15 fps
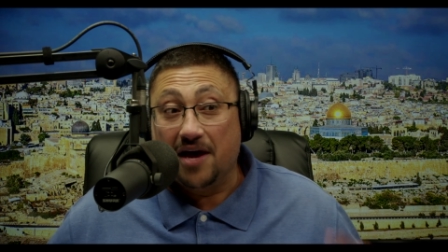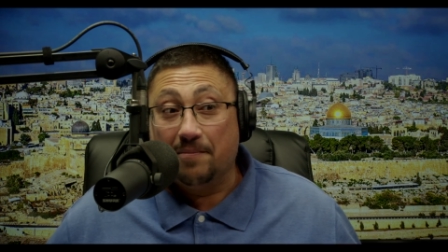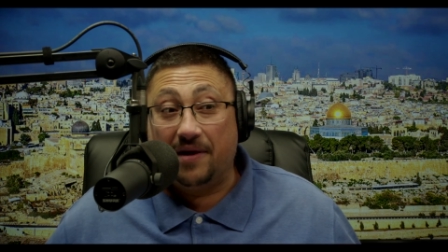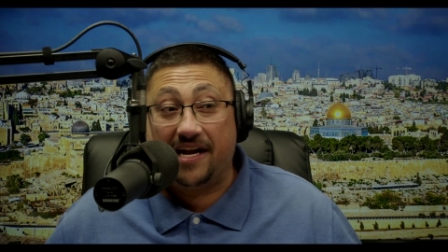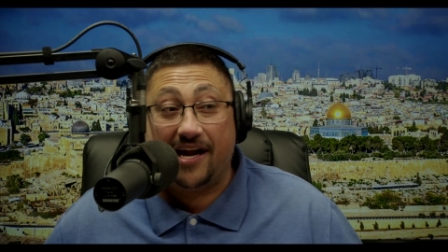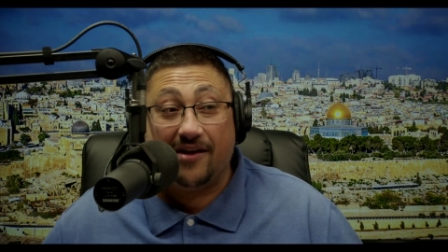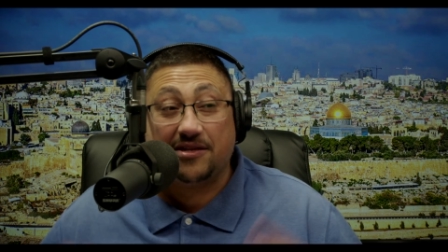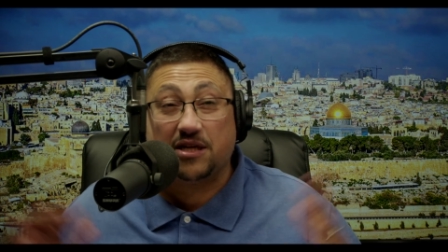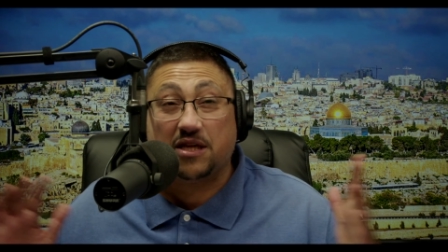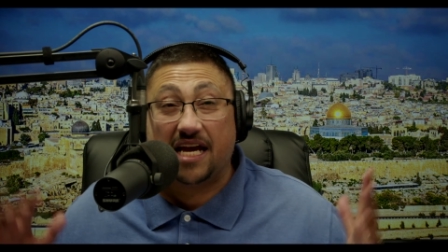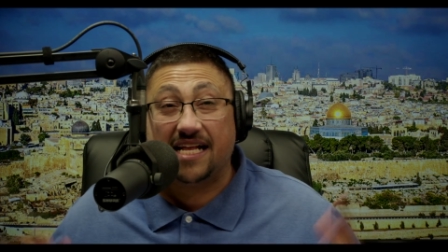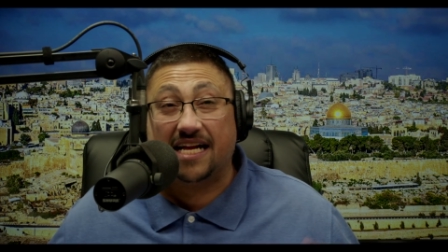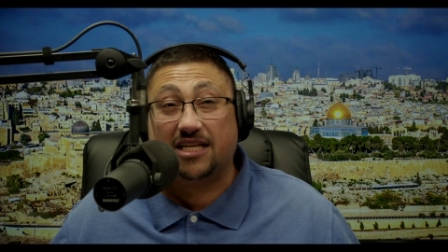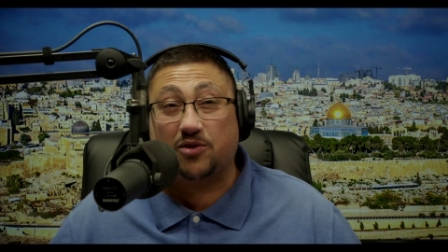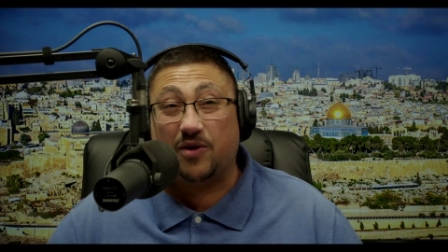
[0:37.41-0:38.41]
But here's the
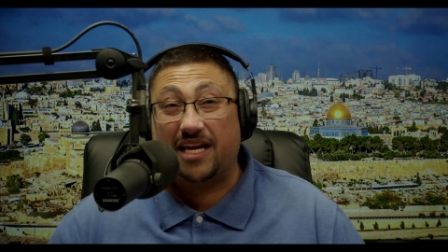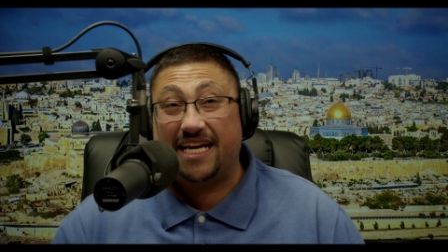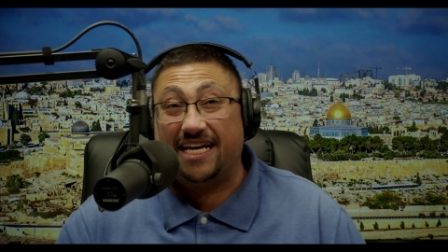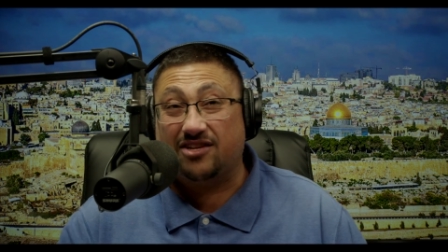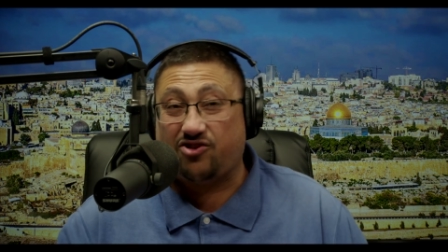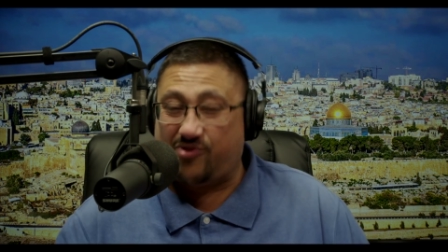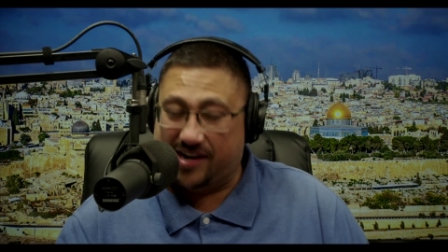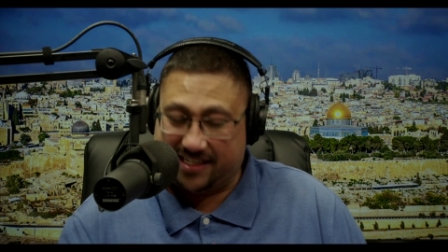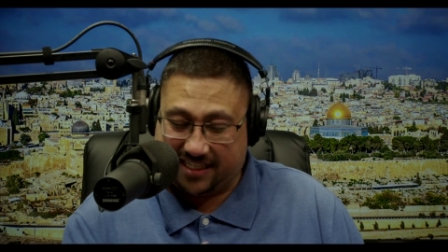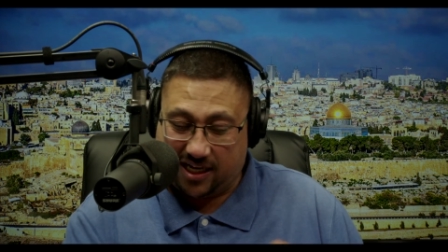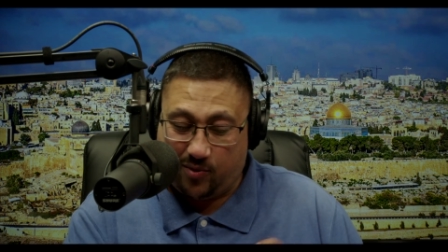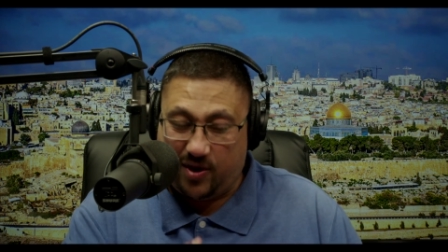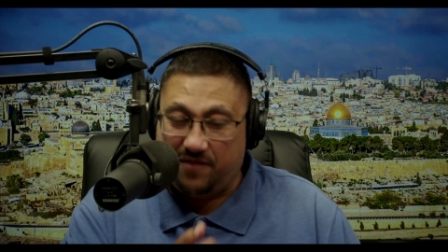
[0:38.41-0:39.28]
thing that's really interesting.